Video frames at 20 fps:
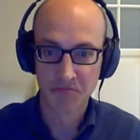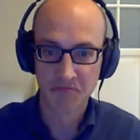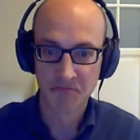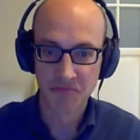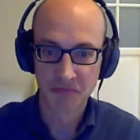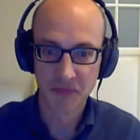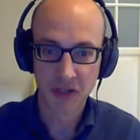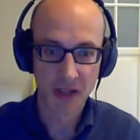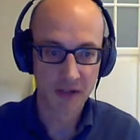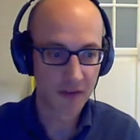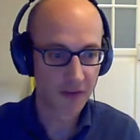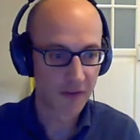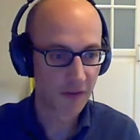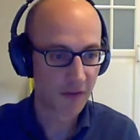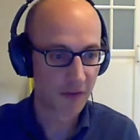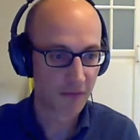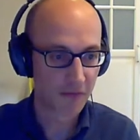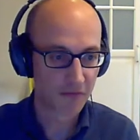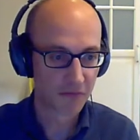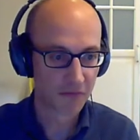
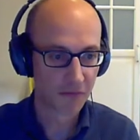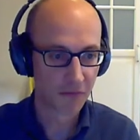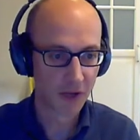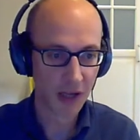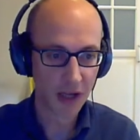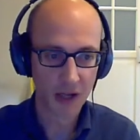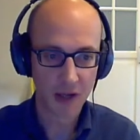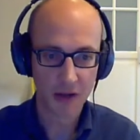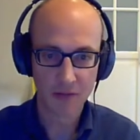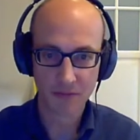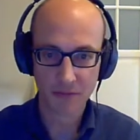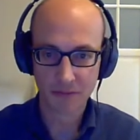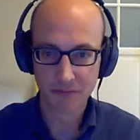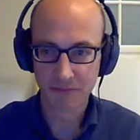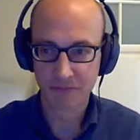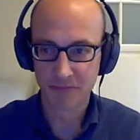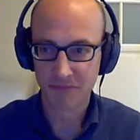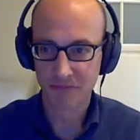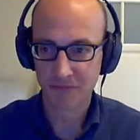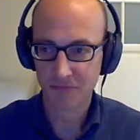That's
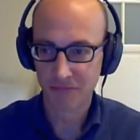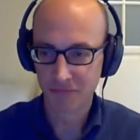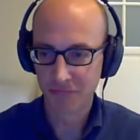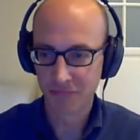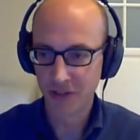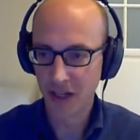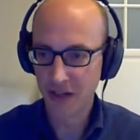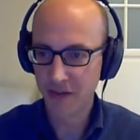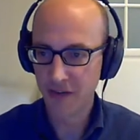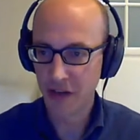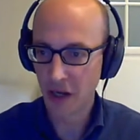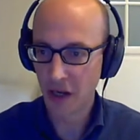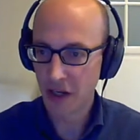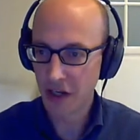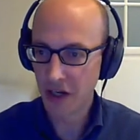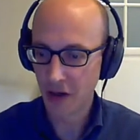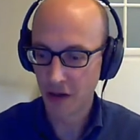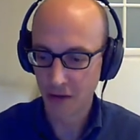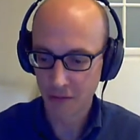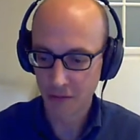the
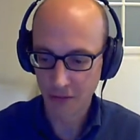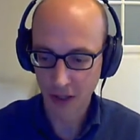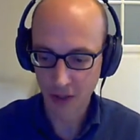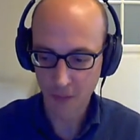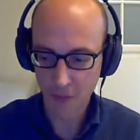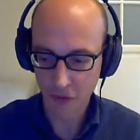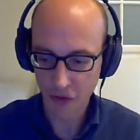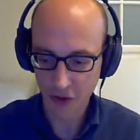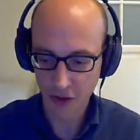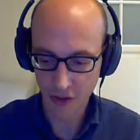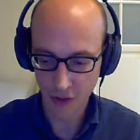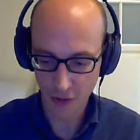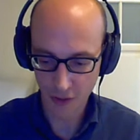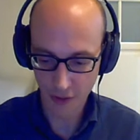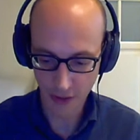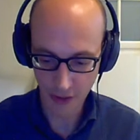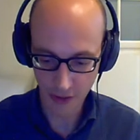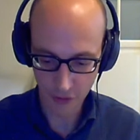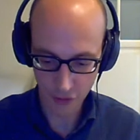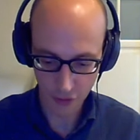idea, right? Machine
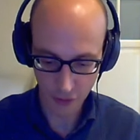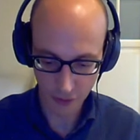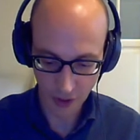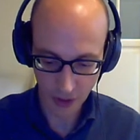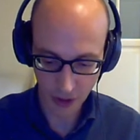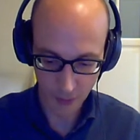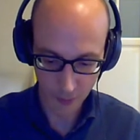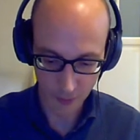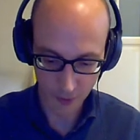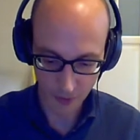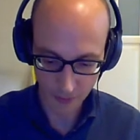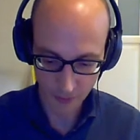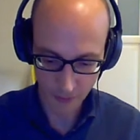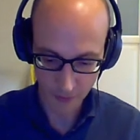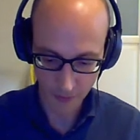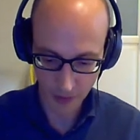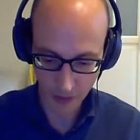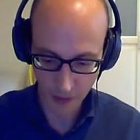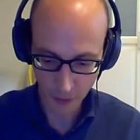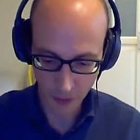learning should help
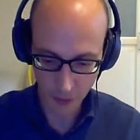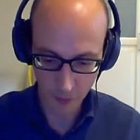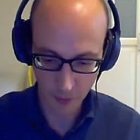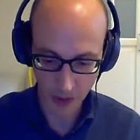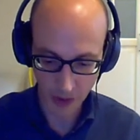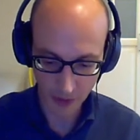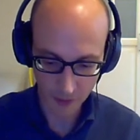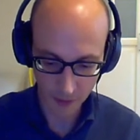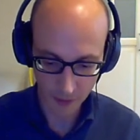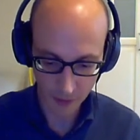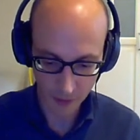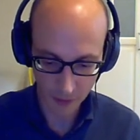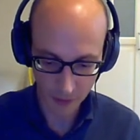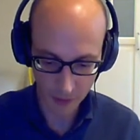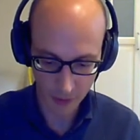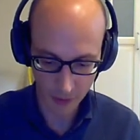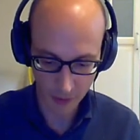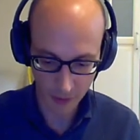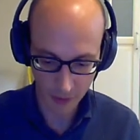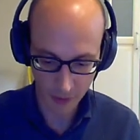us automate
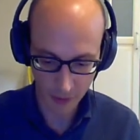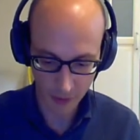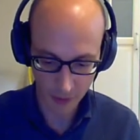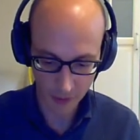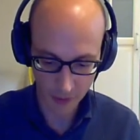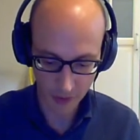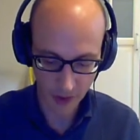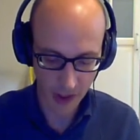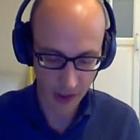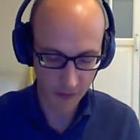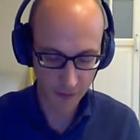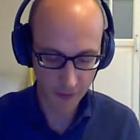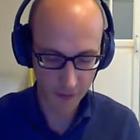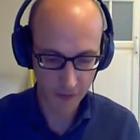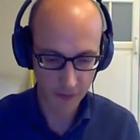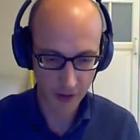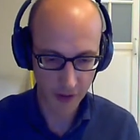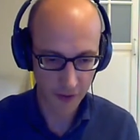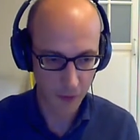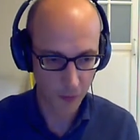
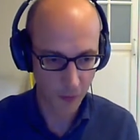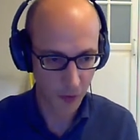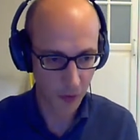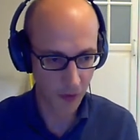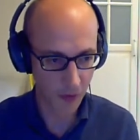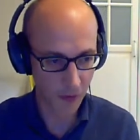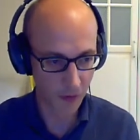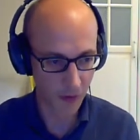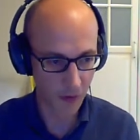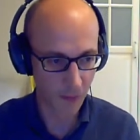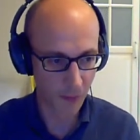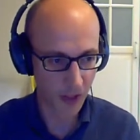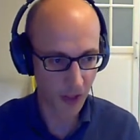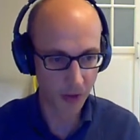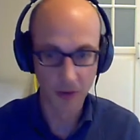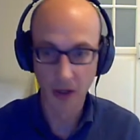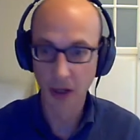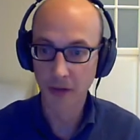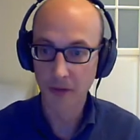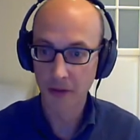task that computers are
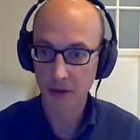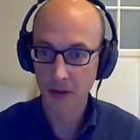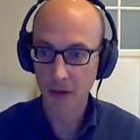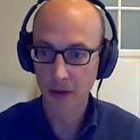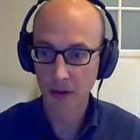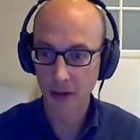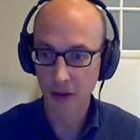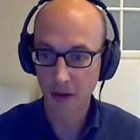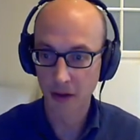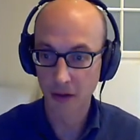better at.